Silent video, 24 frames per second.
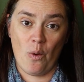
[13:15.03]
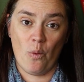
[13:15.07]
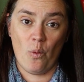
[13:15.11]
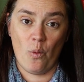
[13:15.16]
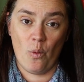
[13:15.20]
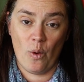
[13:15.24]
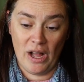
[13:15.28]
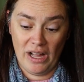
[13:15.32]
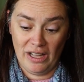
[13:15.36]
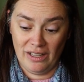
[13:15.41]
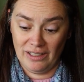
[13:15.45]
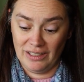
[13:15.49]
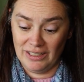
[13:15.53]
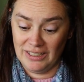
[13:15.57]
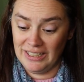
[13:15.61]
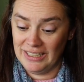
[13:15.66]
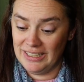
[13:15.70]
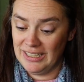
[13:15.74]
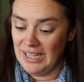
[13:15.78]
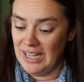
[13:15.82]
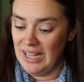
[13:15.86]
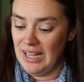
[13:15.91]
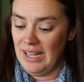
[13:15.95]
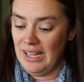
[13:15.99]
well
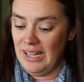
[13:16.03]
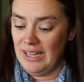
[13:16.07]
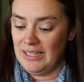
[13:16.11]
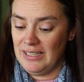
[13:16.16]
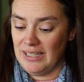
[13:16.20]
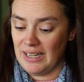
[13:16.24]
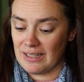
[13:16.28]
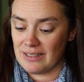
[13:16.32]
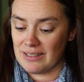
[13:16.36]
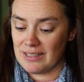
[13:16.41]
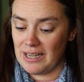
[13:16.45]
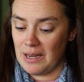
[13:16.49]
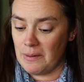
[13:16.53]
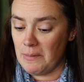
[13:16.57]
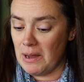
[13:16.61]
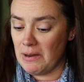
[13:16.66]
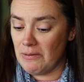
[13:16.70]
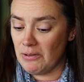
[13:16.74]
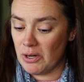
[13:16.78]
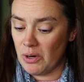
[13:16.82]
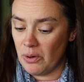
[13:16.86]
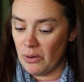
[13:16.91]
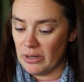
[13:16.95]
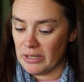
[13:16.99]
next time I
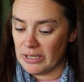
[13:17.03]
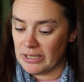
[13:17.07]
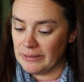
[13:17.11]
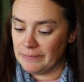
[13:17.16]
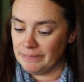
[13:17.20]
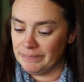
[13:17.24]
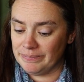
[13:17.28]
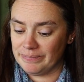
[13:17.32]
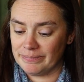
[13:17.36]
record.